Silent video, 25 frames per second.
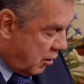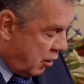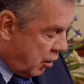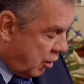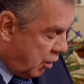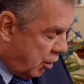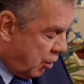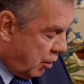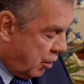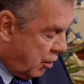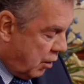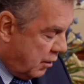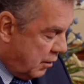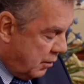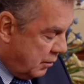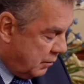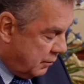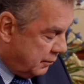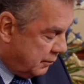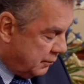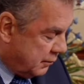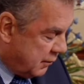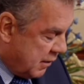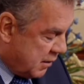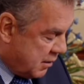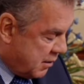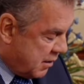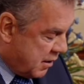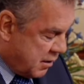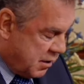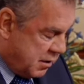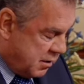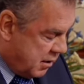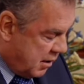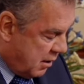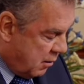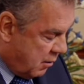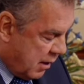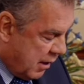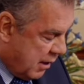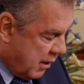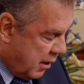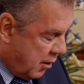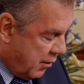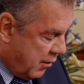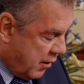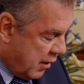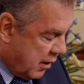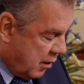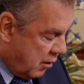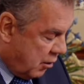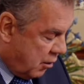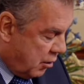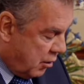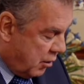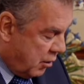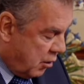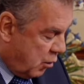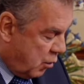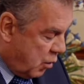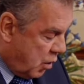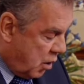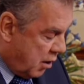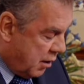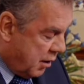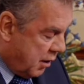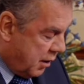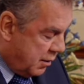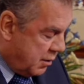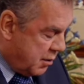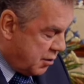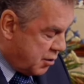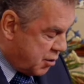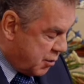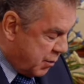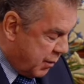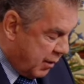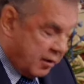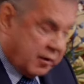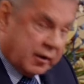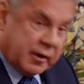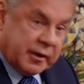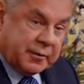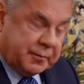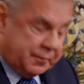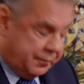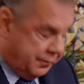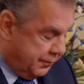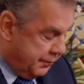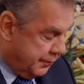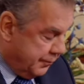learn. This this is it right here. They'll learn to walk in the Spirit.